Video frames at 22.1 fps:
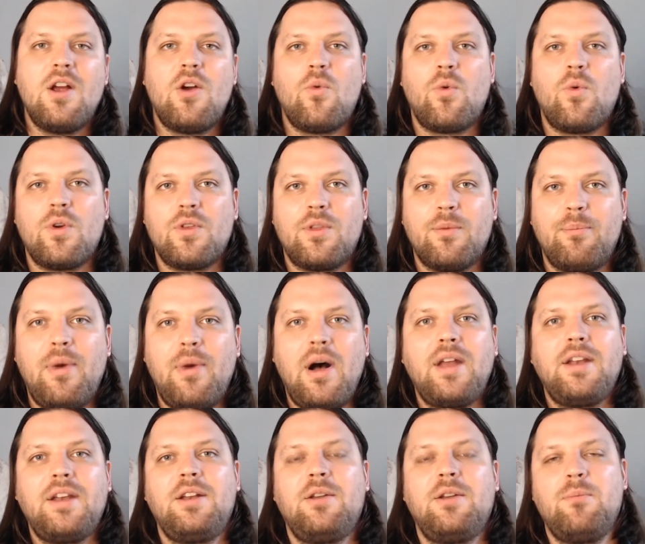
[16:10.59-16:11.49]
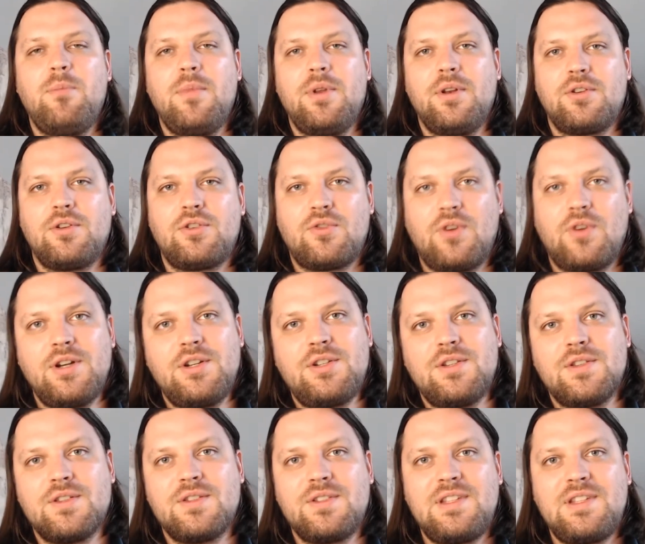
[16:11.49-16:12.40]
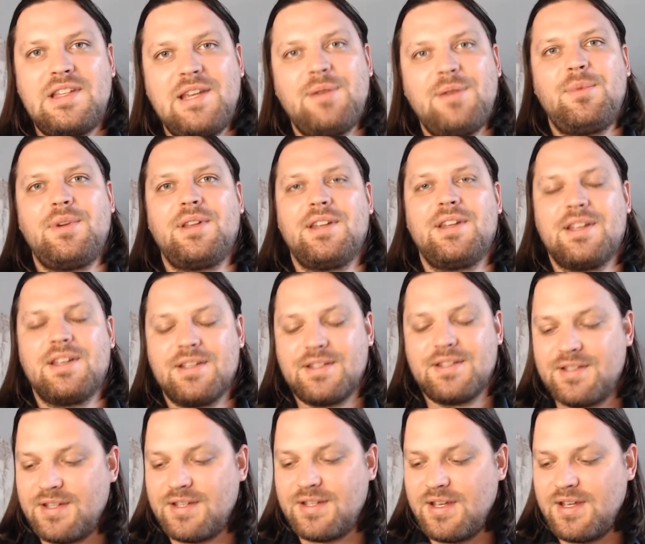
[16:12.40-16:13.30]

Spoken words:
where the Biden administration's timidness